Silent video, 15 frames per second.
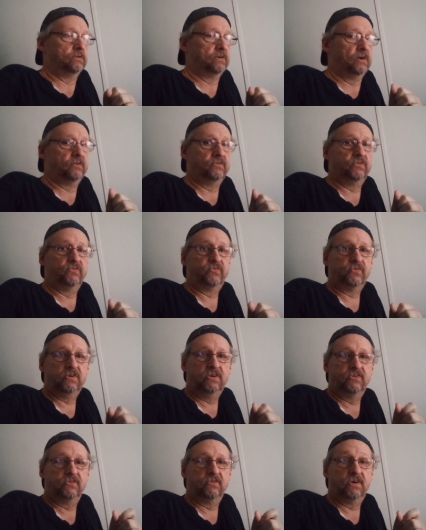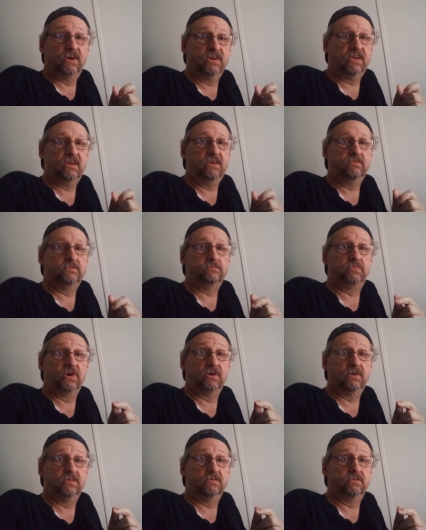I can't even
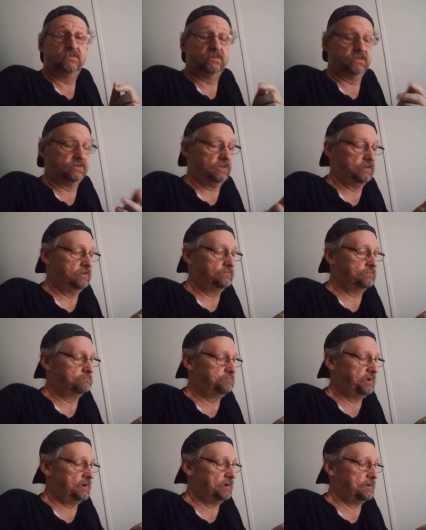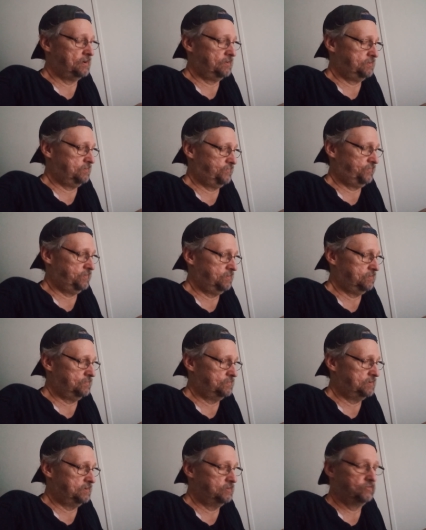bear how they feel when I try to
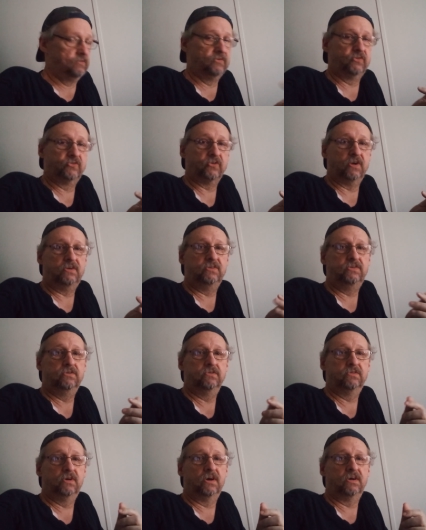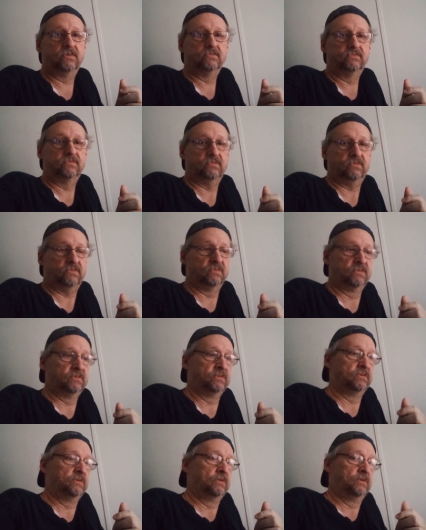do that. So I
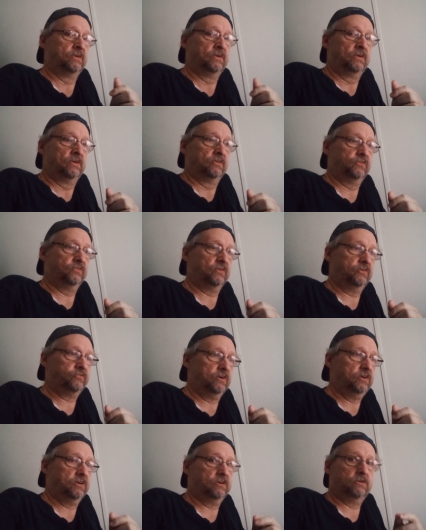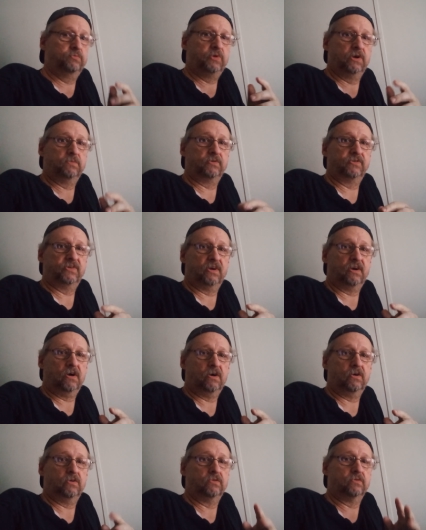try to get a paper towel or a
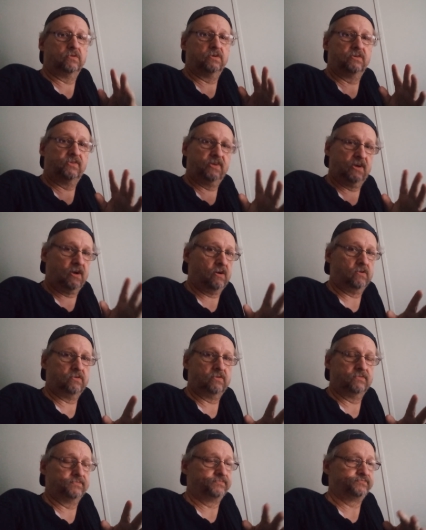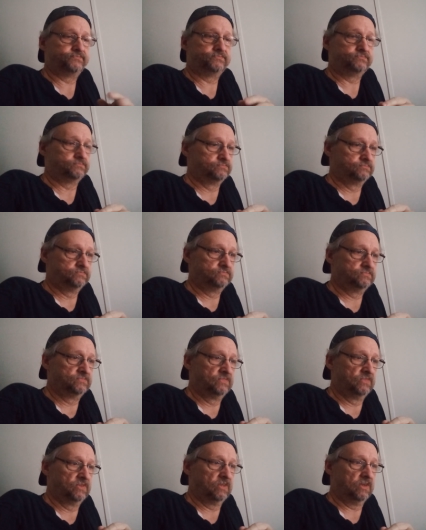towel and reach
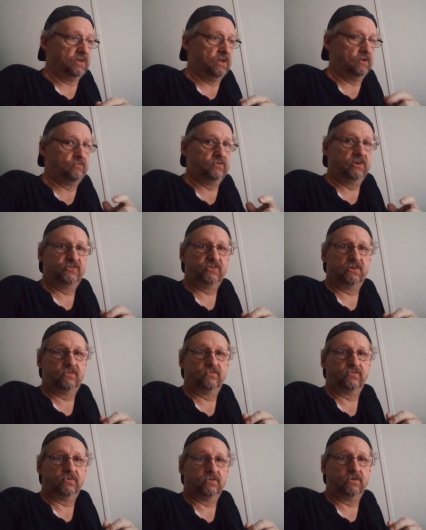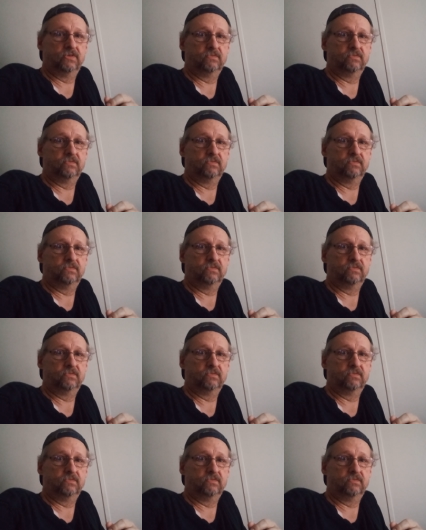in for them with that.